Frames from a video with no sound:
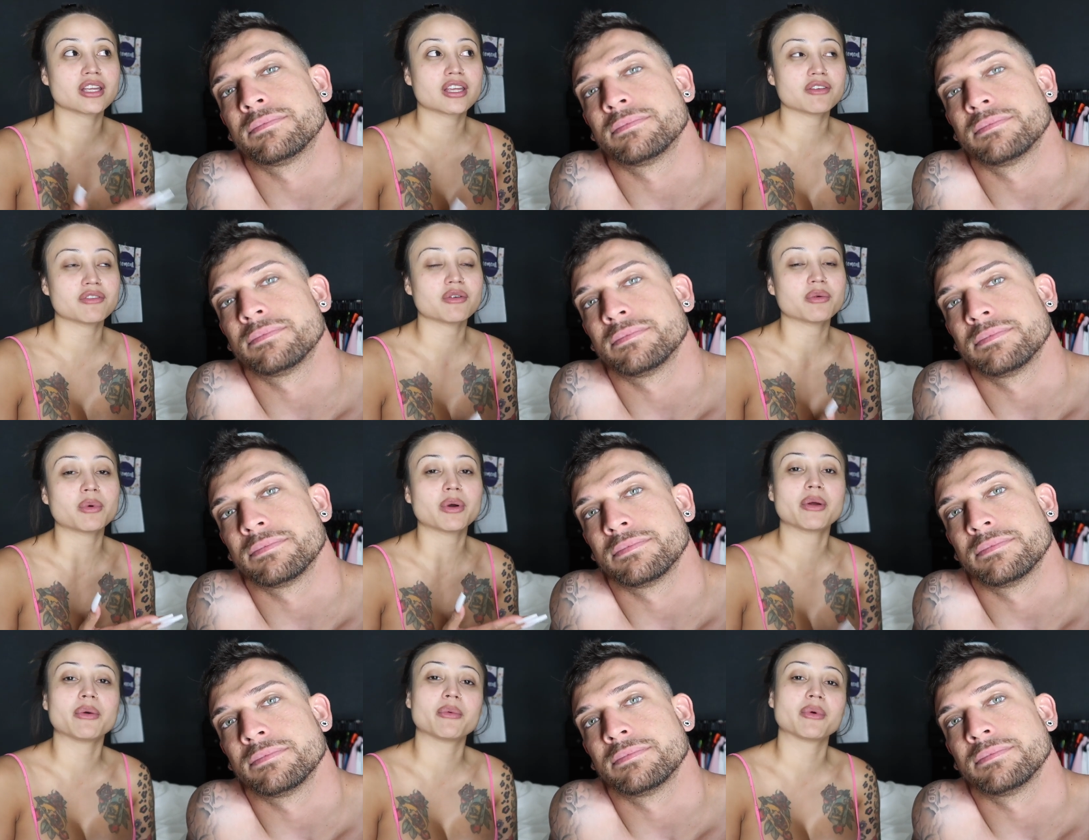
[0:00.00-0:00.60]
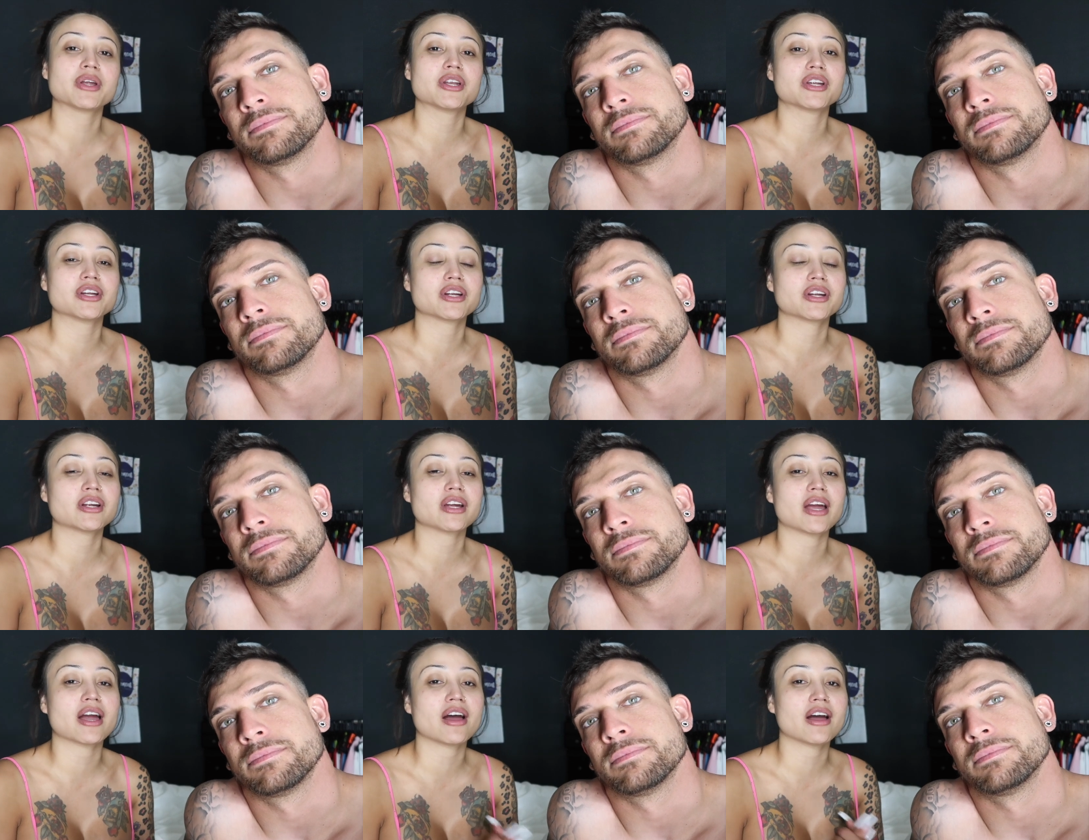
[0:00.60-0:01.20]
Speaker 1: giveaway
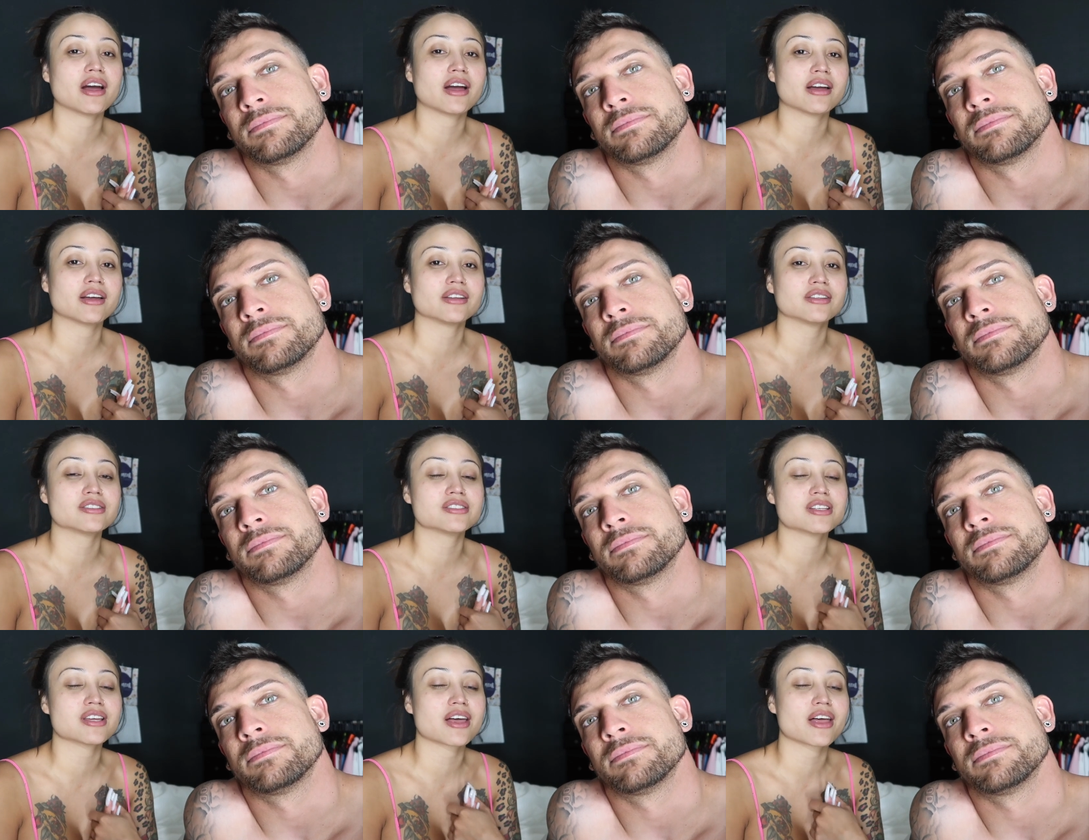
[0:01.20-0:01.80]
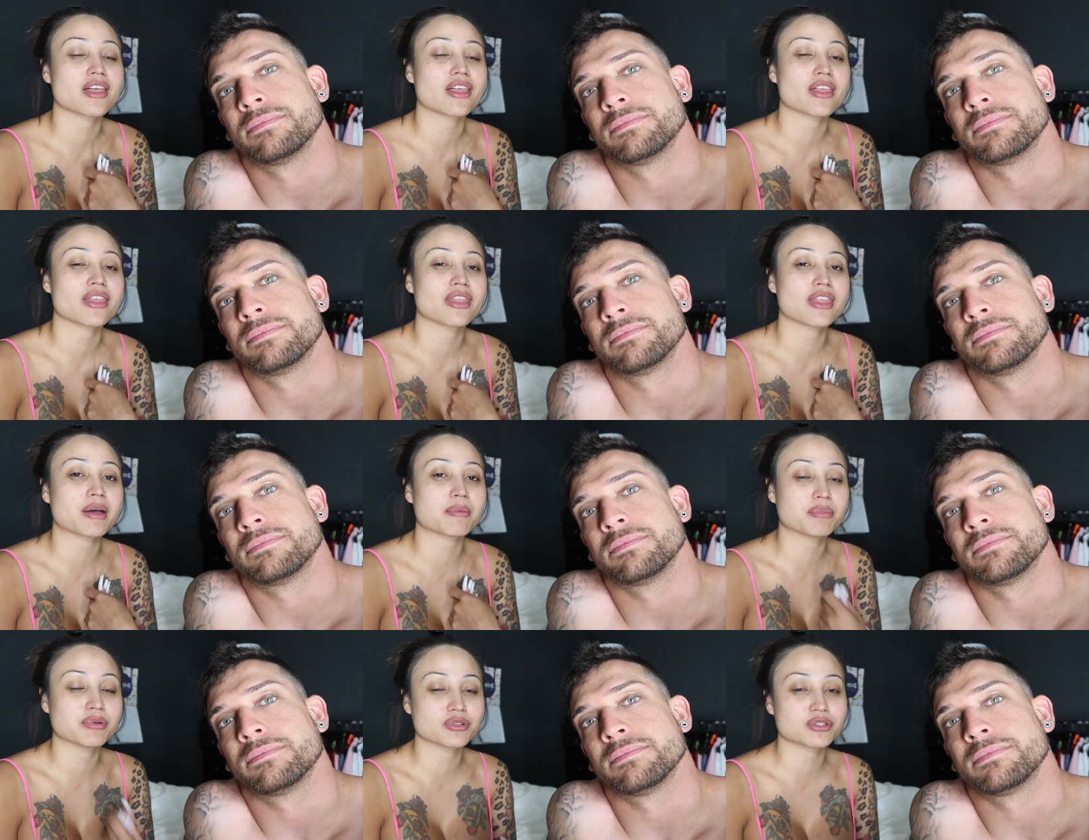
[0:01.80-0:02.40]
winner, and
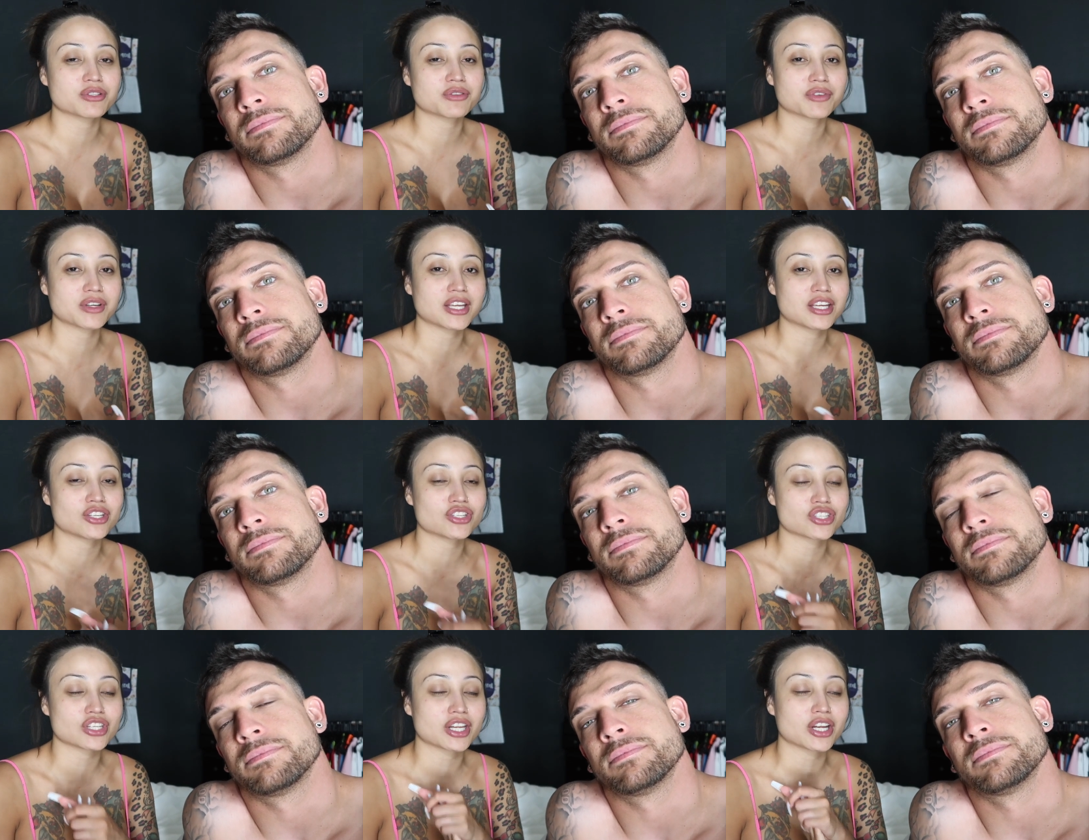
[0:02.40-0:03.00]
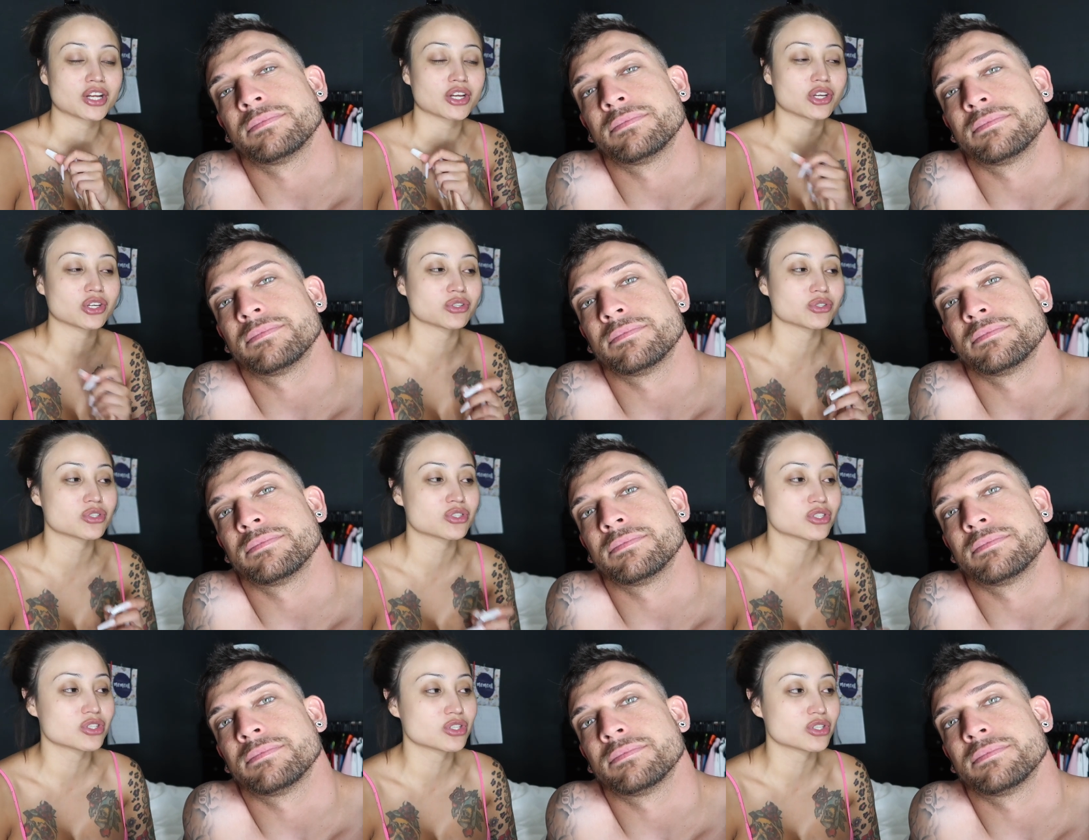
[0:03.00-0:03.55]
that post notification shout out goes